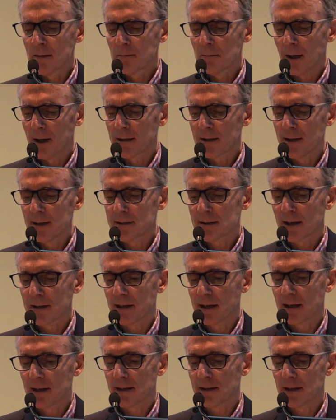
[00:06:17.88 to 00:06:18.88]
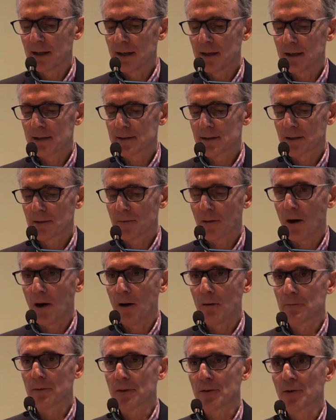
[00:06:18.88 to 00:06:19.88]
But these, I think, are the sort of
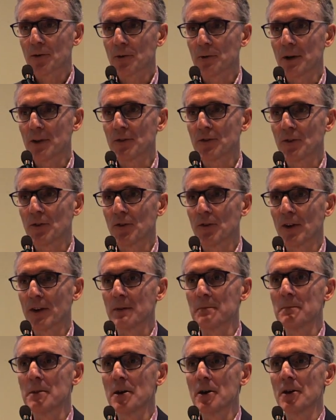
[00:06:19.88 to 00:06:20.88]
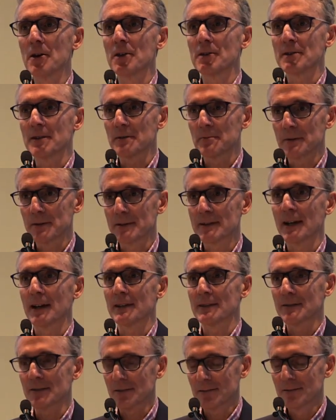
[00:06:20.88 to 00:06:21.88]
obvious questions that emerge as we
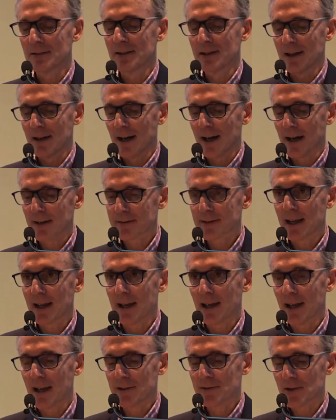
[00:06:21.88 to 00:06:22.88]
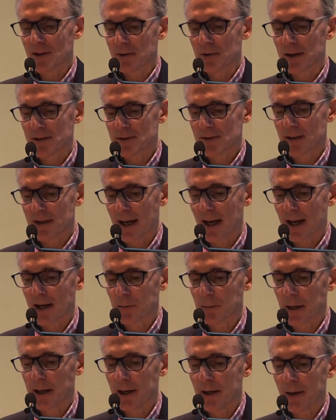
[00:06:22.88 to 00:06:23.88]
start to ask that larger question, how do
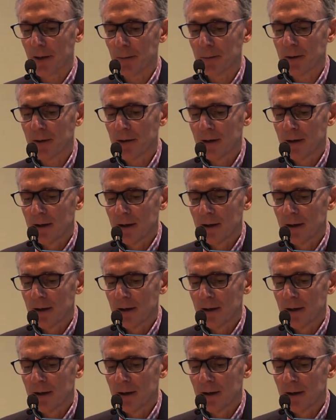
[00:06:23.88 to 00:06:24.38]
we help?